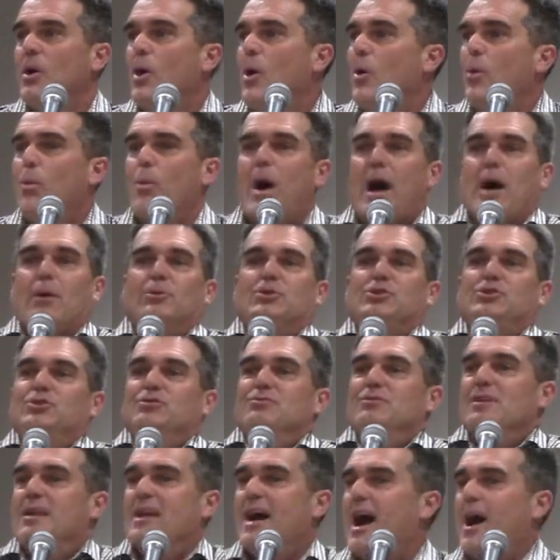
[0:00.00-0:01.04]
Why would
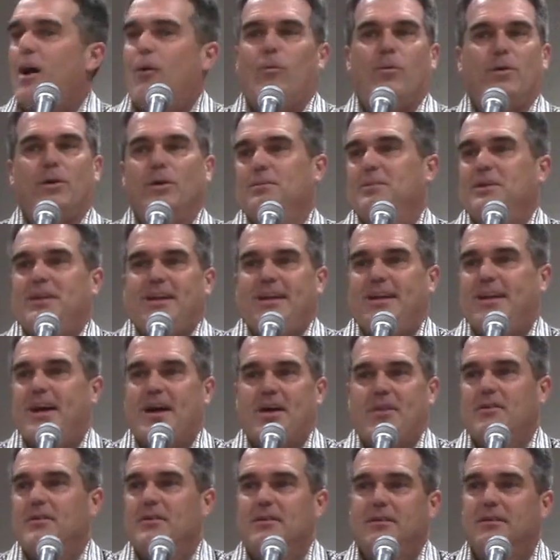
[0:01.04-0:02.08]
you not want to be
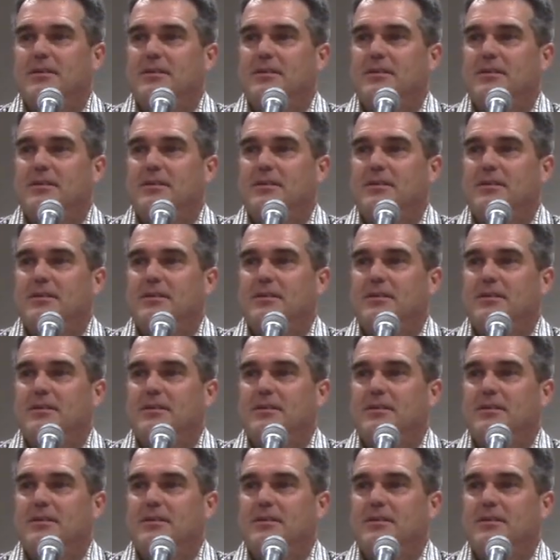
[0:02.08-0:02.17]
together?